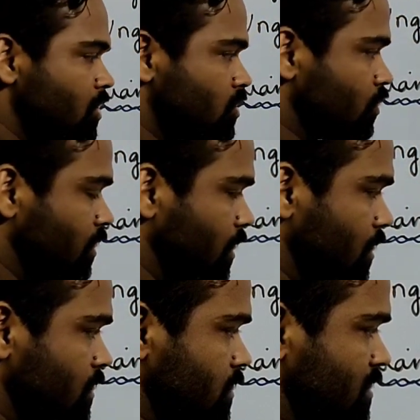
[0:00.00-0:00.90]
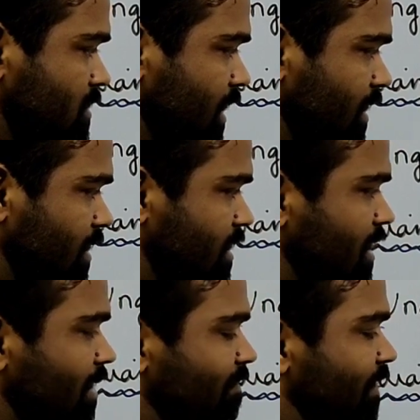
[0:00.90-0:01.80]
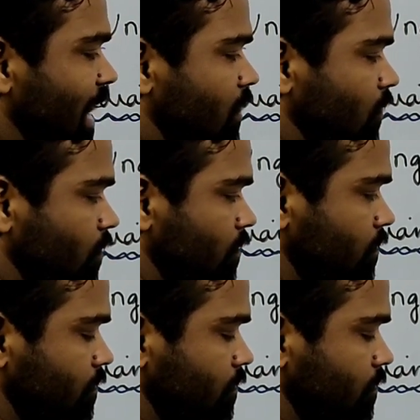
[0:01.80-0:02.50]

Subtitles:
So the central value